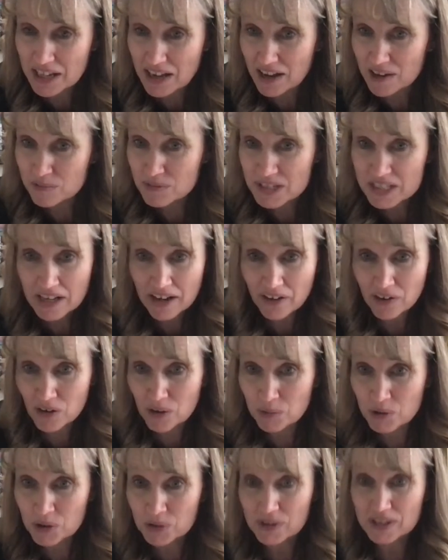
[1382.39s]
I'm
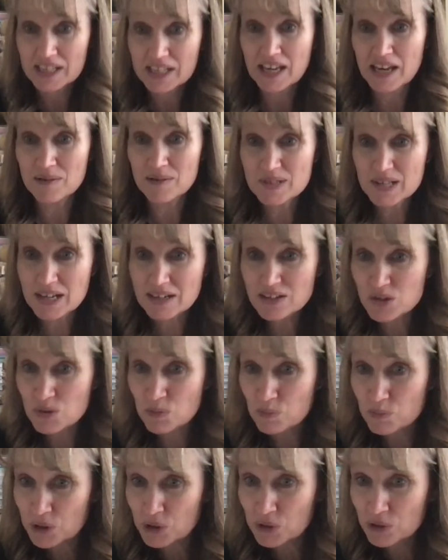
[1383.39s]
terrible with names. That is a
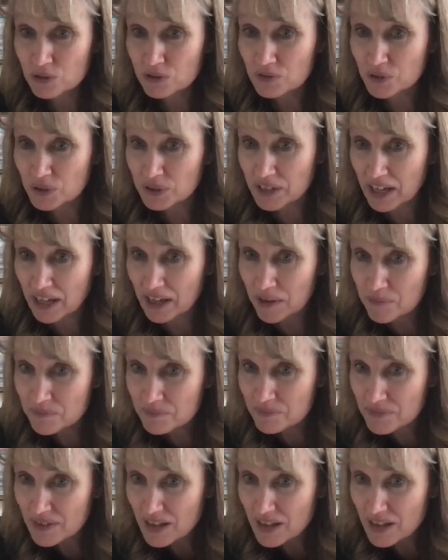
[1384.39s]
beautiful name.